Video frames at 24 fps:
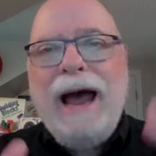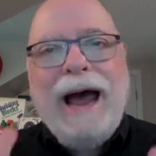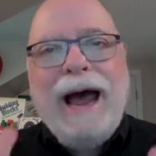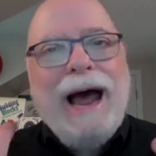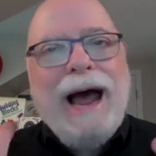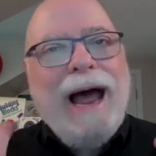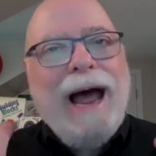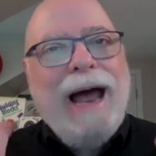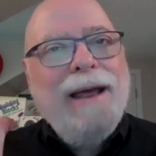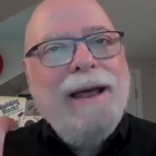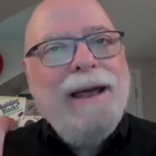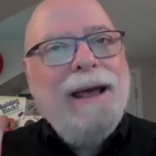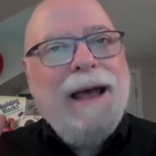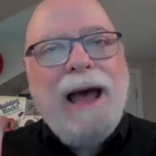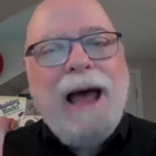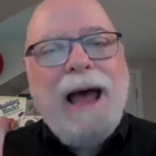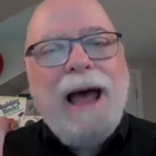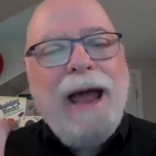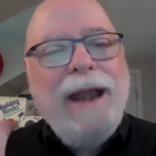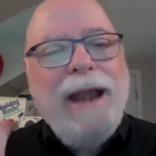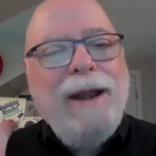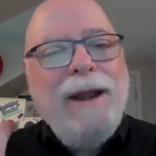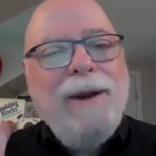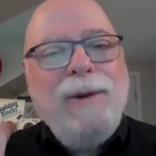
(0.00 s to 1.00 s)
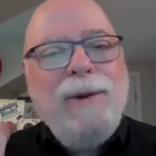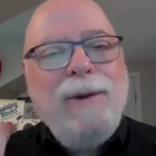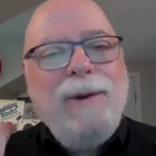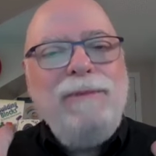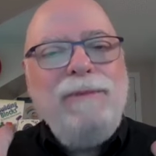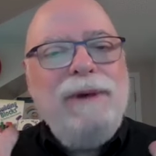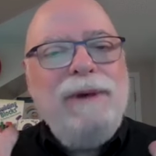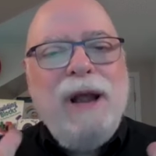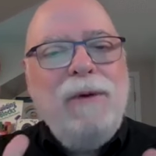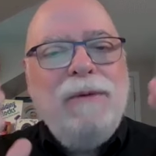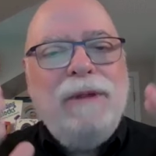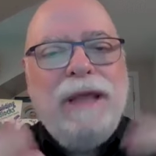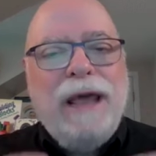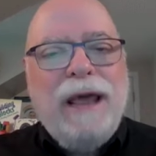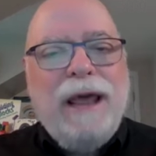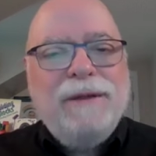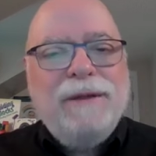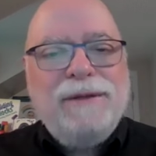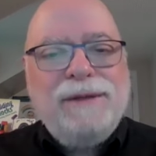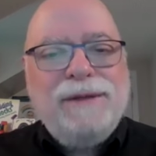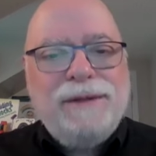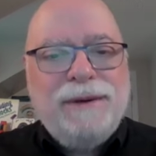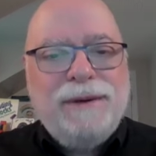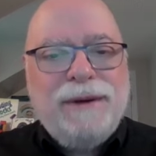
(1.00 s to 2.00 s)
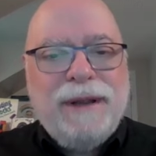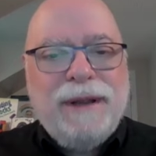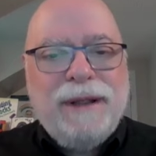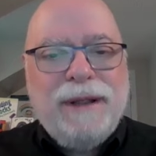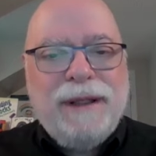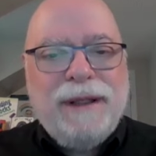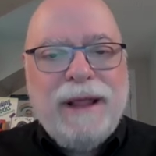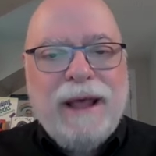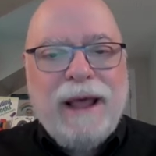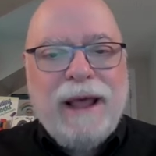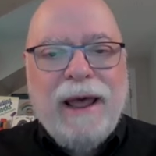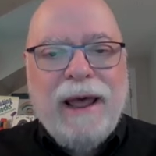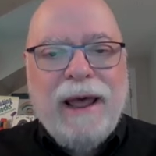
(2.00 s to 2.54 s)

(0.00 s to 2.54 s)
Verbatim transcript: I, I don't know the answer to that.